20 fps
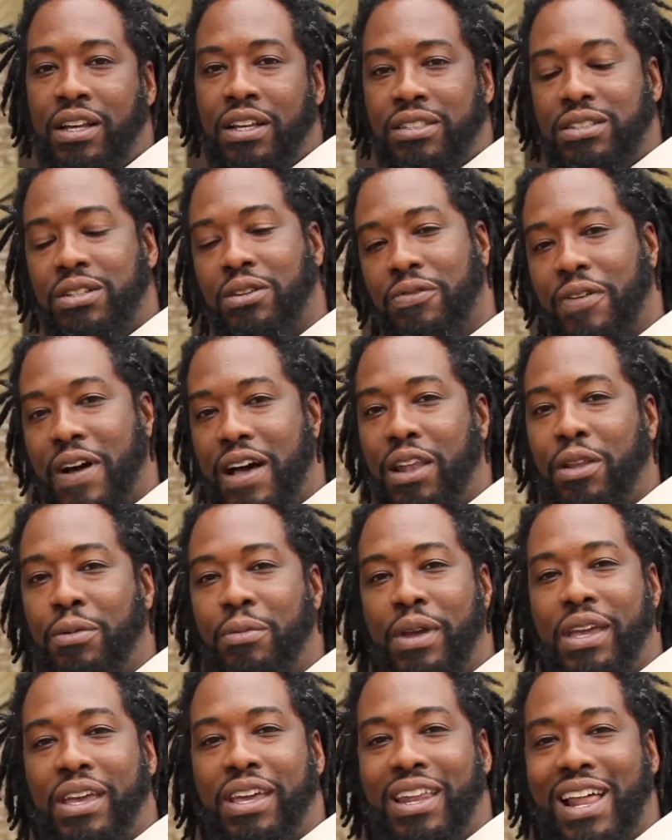So follow
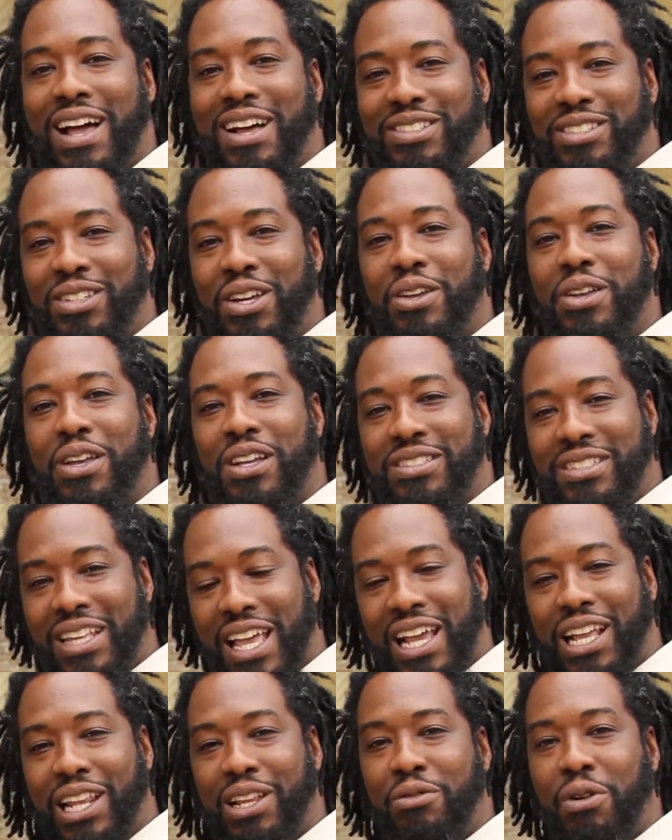me and I'll show you
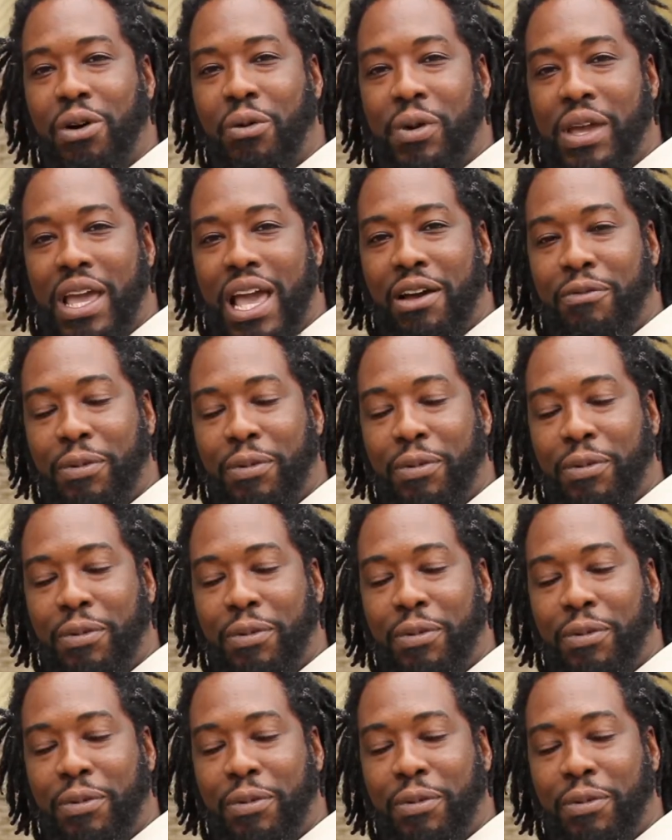exactly what we have